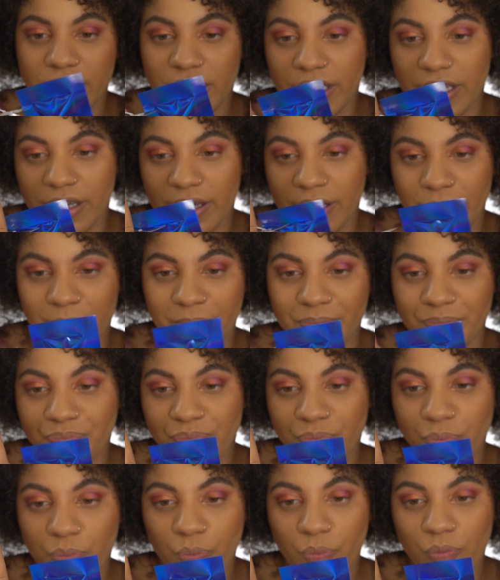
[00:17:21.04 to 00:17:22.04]
the
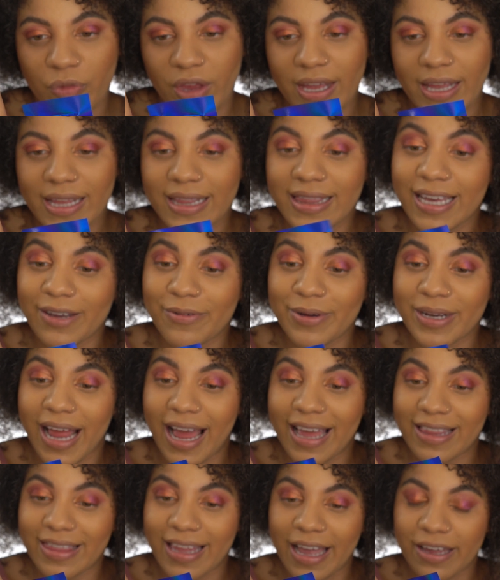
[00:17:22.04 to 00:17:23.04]
liquid
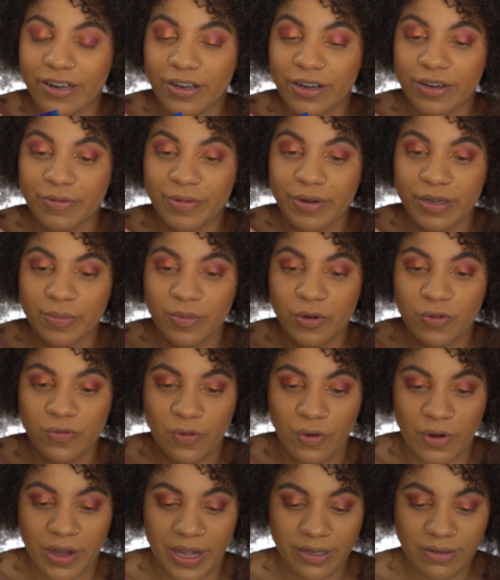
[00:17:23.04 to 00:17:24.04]
eyeliner. We're going to move
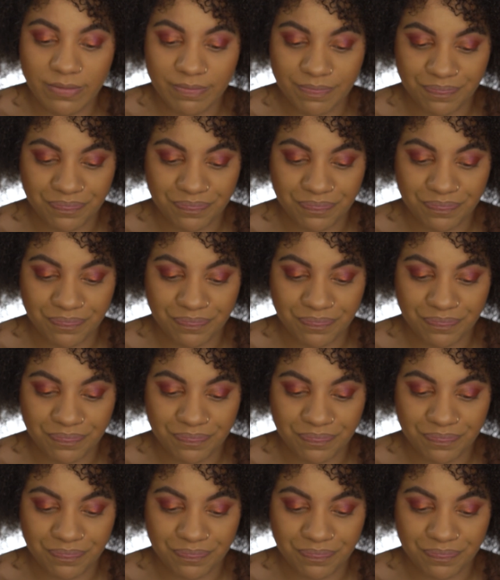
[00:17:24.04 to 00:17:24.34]
on